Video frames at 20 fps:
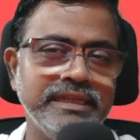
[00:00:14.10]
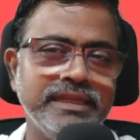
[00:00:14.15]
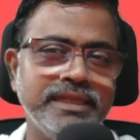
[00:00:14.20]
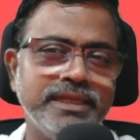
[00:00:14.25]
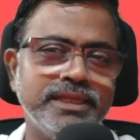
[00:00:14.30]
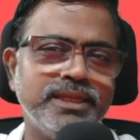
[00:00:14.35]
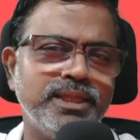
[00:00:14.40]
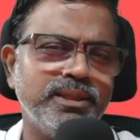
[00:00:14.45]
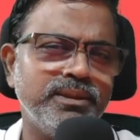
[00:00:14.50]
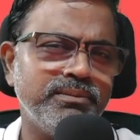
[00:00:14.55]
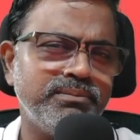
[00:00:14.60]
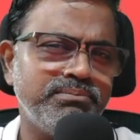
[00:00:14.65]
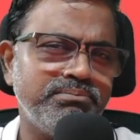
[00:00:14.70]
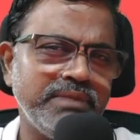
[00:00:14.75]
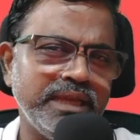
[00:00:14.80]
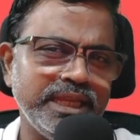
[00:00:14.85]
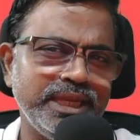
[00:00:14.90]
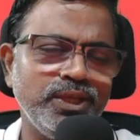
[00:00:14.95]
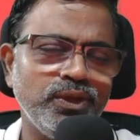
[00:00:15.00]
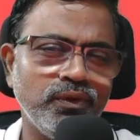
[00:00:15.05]

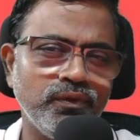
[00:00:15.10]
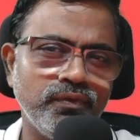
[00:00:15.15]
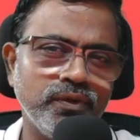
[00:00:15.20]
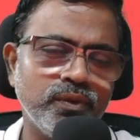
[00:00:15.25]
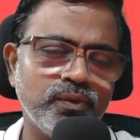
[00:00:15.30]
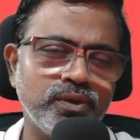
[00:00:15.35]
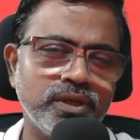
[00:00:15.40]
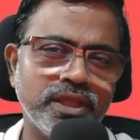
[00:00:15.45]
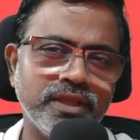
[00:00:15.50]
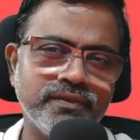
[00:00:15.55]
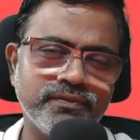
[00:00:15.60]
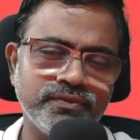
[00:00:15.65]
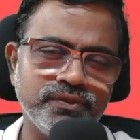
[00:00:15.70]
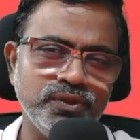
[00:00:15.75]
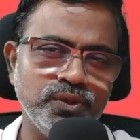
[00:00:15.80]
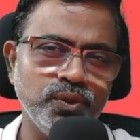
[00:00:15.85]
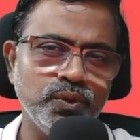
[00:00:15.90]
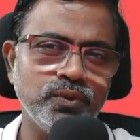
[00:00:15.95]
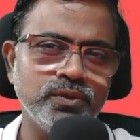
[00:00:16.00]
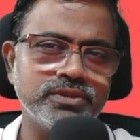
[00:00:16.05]
Many of you would have
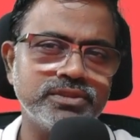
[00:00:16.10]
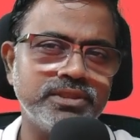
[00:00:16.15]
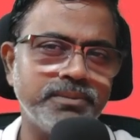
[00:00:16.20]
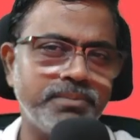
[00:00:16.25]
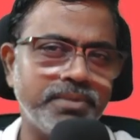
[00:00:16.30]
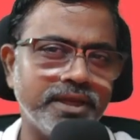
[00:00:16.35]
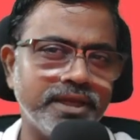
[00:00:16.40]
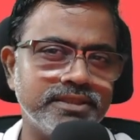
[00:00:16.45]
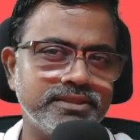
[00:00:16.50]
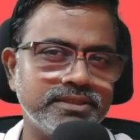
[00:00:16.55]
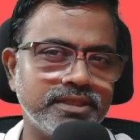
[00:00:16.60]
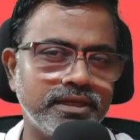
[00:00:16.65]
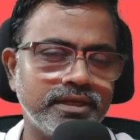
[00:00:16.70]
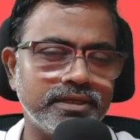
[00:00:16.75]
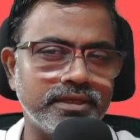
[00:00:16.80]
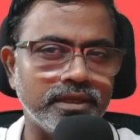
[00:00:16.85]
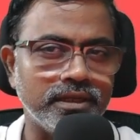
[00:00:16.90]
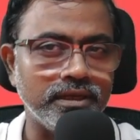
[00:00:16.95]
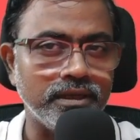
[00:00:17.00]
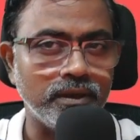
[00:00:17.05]
used the pie
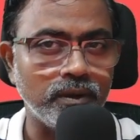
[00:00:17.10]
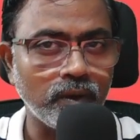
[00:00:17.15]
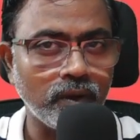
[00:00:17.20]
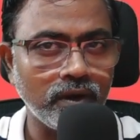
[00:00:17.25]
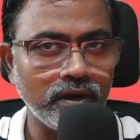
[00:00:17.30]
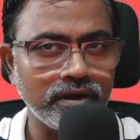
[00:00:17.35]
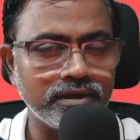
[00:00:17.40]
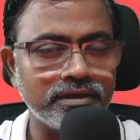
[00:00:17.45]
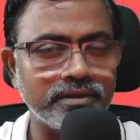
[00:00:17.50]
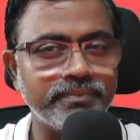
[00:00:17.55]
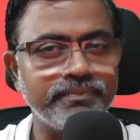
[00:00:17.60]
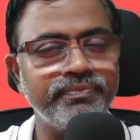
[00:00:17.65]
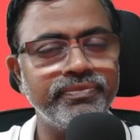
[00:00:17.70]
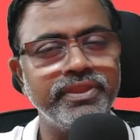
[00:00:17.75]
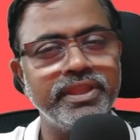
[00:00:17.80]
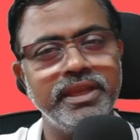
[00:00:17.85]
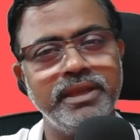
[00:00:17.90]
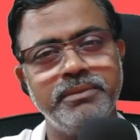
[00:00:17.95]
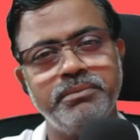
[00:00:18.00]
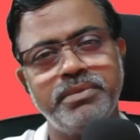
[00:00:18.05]
chart a lot,
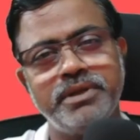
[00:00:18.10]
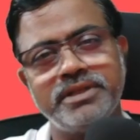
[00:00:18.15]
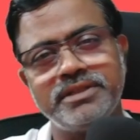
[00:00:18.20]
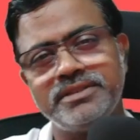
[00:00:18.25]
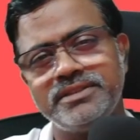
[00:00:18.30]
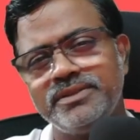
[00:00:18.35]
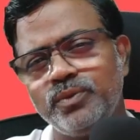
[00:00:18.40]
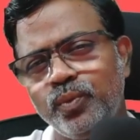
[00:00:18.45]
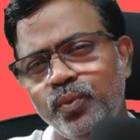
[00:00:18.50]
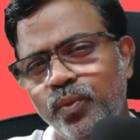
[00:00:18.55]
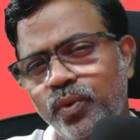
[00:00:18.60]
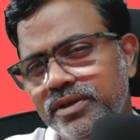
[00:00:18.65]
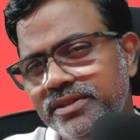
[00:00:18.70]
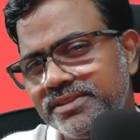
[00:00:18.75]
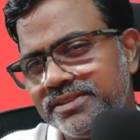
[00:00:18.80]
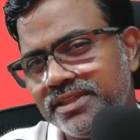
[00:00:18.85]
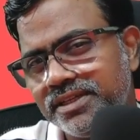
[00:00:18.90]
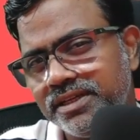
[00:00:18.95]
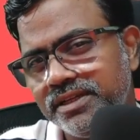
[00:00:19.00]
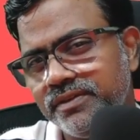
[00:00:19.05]
but
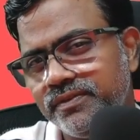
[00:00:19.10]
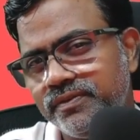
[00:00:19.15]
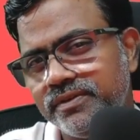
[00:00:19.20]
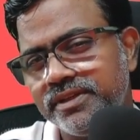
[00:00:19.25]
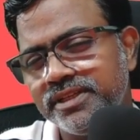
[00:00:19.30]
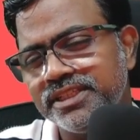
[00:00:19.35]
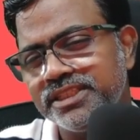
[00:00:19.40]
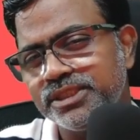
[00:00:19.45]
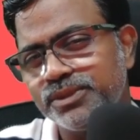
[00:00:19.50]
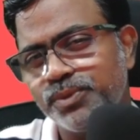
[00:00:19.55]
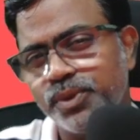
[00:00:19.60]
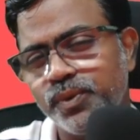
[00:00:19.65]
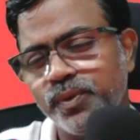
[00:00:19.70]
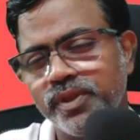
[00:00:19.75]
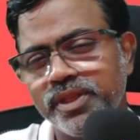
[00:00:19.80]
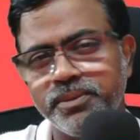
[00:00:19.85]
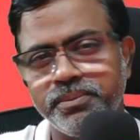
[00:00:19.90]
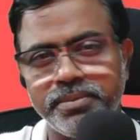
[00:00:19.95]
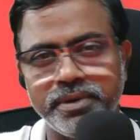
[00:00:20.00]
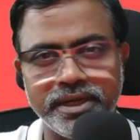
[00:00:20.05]
what's the difference
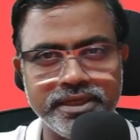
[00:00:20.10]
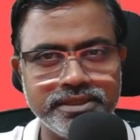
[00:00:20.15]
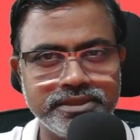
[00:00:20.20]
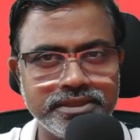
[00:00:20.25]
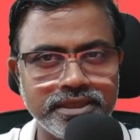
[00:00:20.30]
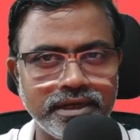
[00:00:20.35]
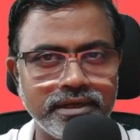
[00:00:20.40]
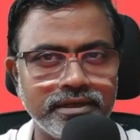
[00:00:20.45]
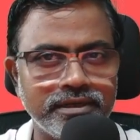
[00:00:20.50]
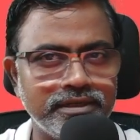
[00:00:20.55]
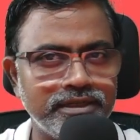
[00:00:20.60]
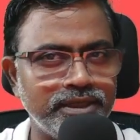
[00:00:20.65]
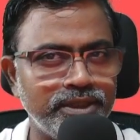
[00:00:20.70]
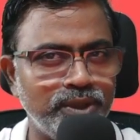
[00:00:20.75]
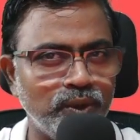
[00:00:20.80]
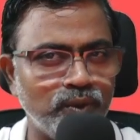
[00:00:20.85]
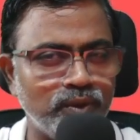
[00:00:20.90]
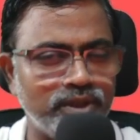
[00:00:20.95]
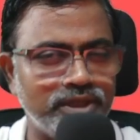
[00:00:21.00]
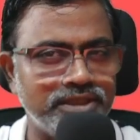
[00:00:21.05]
between a pie chart and a
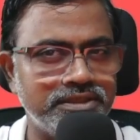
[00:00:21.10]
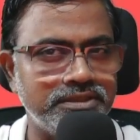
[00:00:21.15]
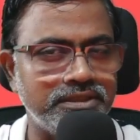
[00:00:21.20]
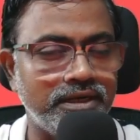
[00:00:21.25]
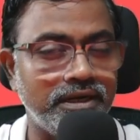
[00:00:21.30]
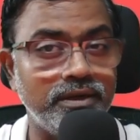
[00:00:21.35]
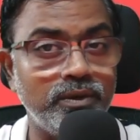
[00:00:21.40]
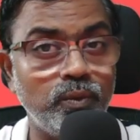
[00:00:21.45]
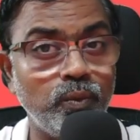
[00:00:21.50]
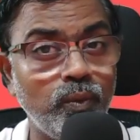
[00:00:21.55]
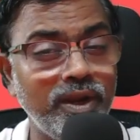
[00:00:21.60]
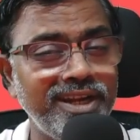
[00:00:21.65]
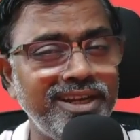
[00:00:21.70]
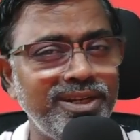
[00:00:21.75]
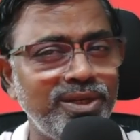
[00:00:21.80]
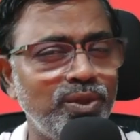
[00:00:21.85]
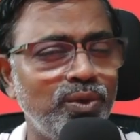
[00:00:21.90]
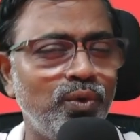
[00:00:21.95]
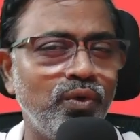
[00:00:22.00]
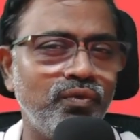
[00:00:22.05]
donut chart?
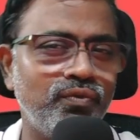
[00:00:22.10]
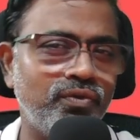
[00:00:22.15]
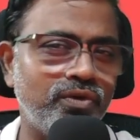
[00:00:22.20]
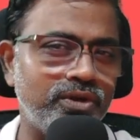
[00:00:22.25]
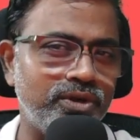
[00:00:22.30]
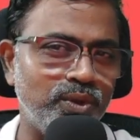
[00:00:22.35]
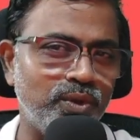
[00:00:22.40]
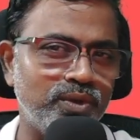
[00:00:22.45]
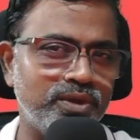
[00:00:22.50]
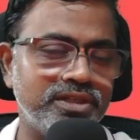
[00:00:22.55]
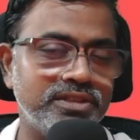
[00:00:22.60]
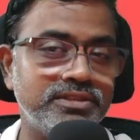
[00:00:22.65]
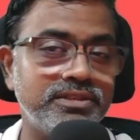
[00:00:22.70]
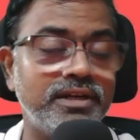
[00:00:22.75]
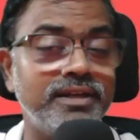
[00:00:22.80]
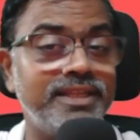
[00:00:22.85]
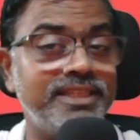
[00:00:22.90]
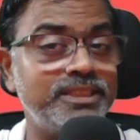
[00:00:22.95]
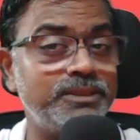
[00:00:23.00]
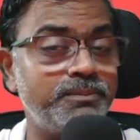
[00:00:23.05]
When to go for donut
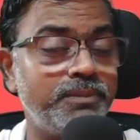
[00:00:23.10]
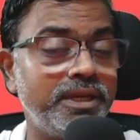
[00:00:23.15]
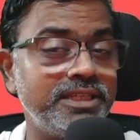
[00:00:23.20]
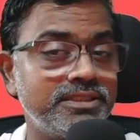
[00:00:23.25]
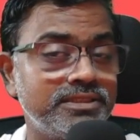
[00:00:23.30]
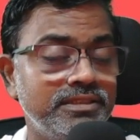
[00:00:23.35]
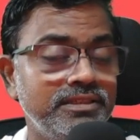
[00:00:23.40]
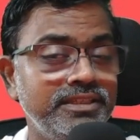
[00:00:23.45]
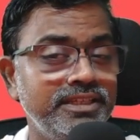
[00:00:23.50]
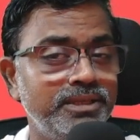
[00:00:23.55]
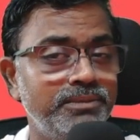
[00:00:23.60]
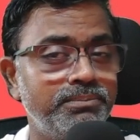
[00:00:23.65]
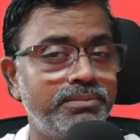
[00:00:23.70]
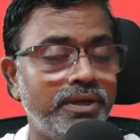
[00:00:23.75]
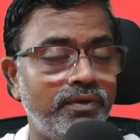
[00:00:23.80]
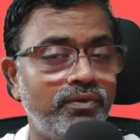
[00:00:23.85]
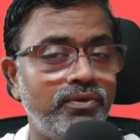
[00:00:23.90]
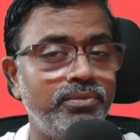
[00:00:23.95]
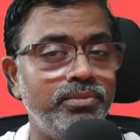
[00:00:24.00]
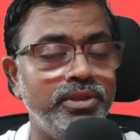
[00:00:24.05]
chart, especially in
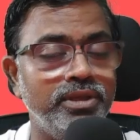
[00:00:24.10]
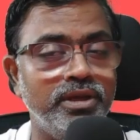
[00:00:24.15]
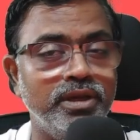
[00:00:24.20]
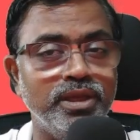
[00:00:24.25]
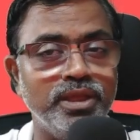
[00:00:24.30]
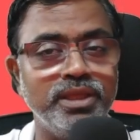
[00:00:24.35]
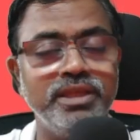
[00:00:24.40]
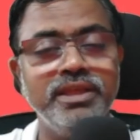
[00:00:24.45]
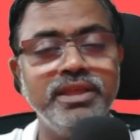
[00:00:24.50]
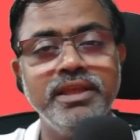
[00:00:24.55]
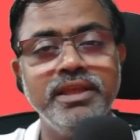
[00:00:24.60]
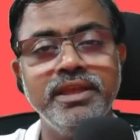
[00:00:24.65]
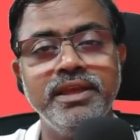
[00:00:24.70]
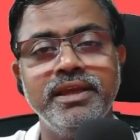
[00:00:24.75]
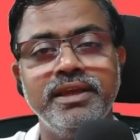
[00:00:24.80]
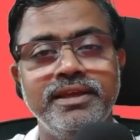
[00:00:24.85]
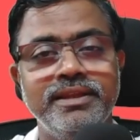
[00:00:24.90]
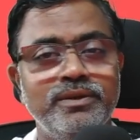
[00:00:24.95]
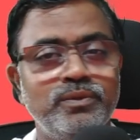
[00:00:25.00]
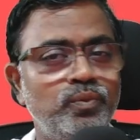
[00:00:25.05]
Power BI,
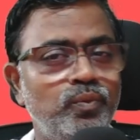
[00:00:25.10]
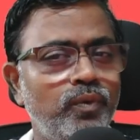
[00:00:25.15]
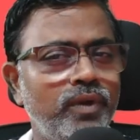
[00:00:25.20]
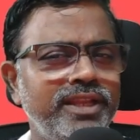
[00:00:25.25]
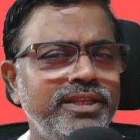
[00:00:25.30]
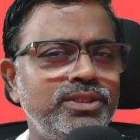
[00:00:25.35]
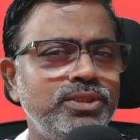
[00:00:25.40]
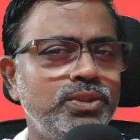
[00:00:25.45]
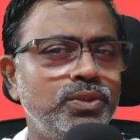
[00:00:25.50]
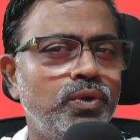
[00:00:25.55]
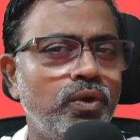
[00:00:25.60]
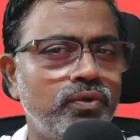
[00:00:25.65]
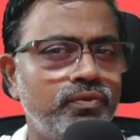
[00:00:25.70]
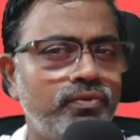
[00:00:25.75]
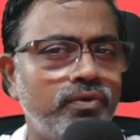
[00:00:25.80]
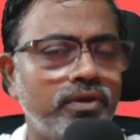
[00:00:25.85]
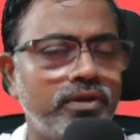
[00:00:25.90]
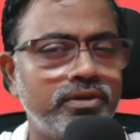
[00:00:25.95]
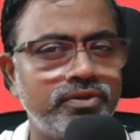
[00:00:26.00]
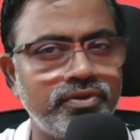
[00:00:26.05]
and when to go
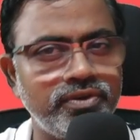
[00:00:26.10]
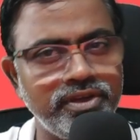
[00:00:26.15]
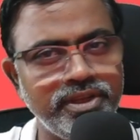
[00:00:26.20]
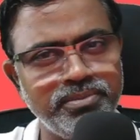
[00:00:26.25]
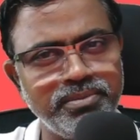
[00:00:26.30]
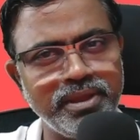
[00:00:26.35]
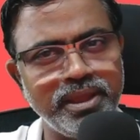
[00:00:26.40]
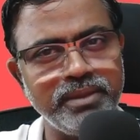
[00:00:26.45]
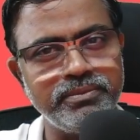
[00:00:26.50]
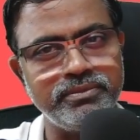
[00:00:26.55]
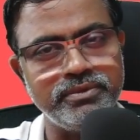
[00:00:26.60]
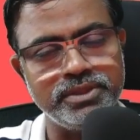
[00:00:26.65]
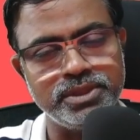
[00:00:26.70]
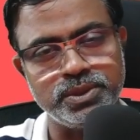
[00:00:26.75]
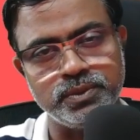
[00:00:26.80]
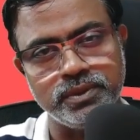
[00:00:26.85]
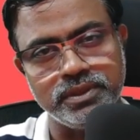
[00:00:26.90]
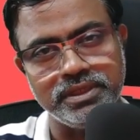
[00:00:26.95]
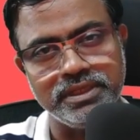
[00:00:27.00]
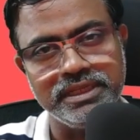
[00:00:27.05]
for tree map
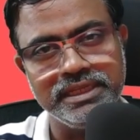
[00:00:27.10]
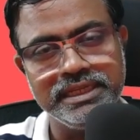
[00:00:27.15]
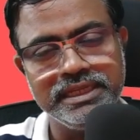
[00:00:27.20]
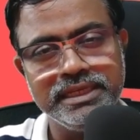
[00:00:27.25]
visual?